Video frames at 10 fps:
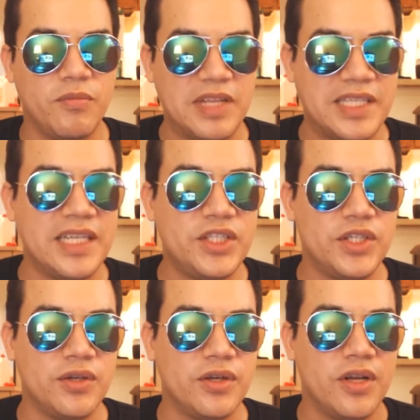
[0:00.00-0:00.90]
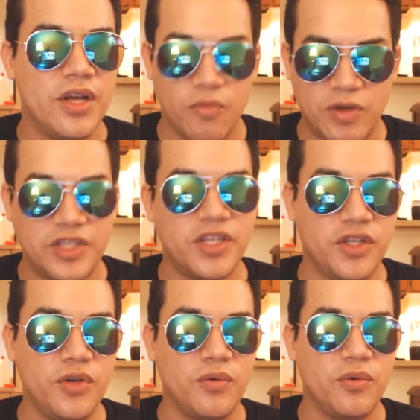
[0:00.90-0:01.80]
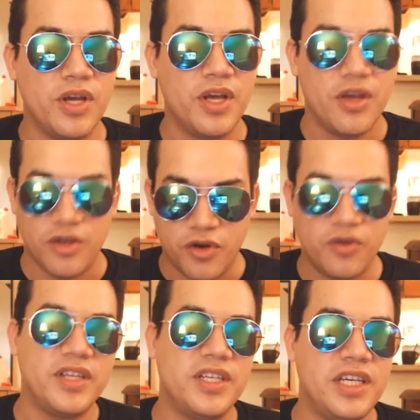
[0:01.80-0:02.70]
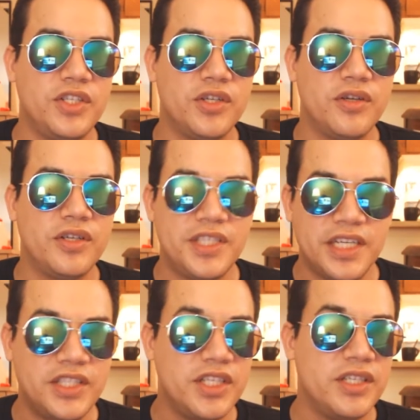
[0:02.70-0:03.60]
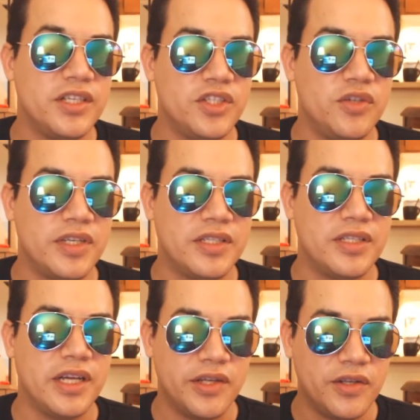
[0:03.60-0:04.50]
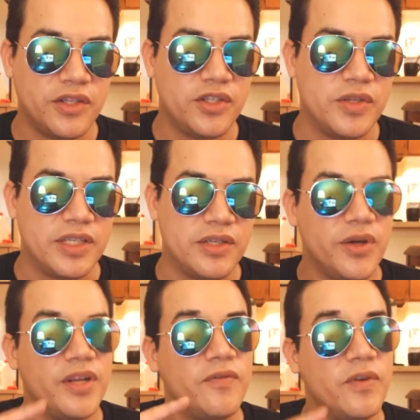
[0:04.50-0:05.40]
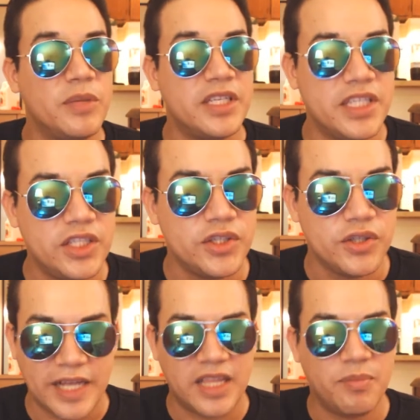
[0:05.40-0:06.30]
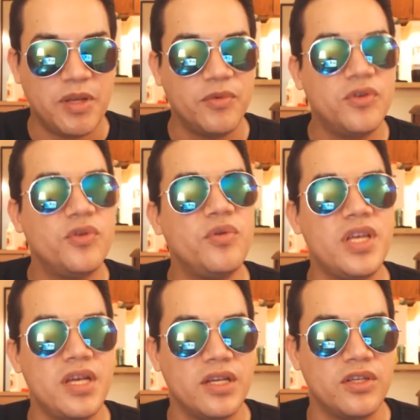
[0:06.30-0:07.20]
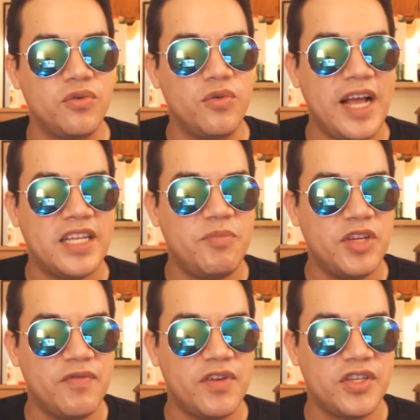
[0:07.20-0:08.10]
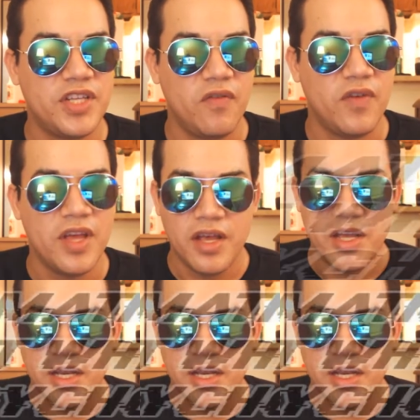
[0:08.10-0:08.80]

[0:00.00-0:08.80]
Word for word: from the teacher which is you you're the teacher teaching the students and you're the student learning from the teacher you have to be two things two aspects of yourself